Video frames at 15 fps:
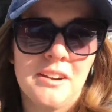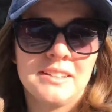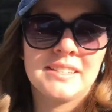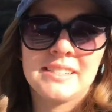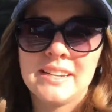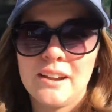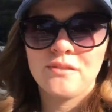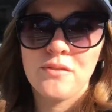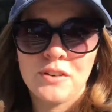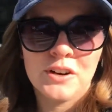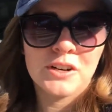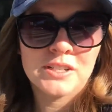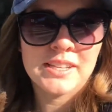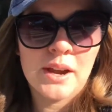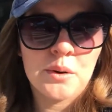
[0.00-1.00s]
instead for
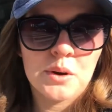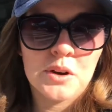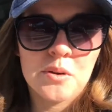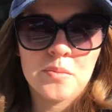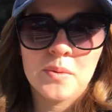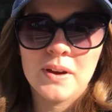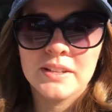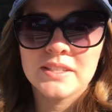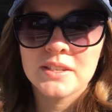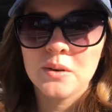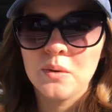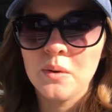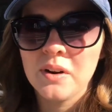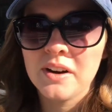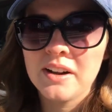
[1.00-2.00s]
your sourdough bread.
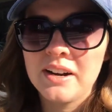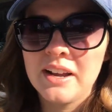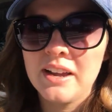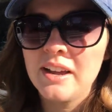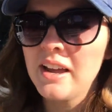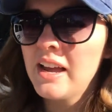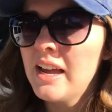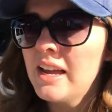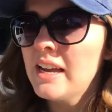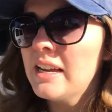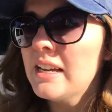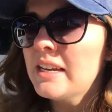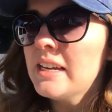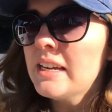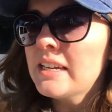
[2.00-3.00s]
So we're gonna
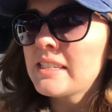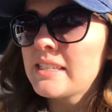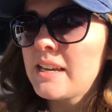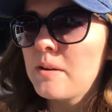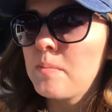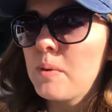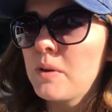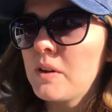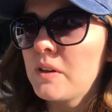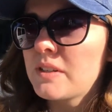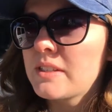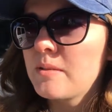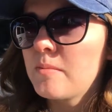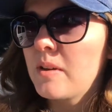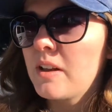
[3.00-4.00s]
sample
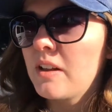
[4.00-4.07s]
some